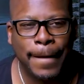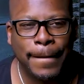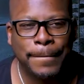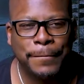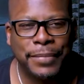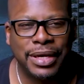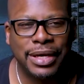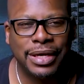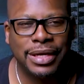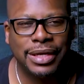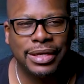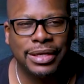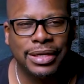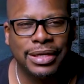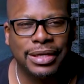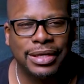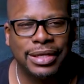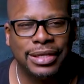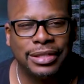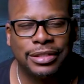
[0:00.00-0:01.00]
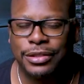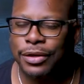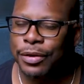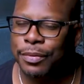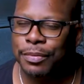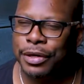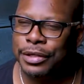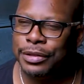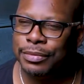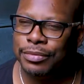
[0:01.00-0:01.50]
But it's so
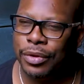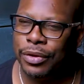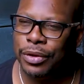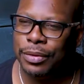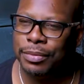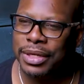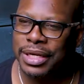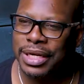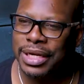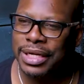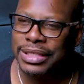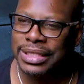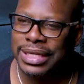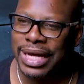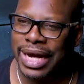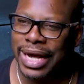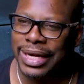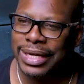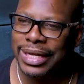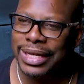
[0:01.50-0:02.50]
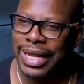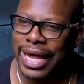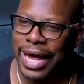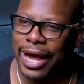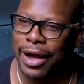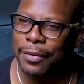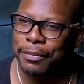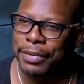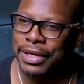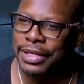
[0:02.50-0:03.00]
much more, because God
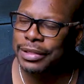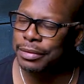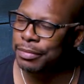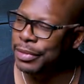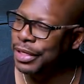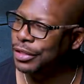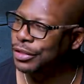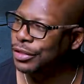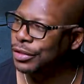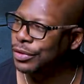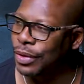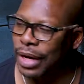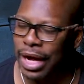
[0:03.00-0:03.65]
allowed me to meet you.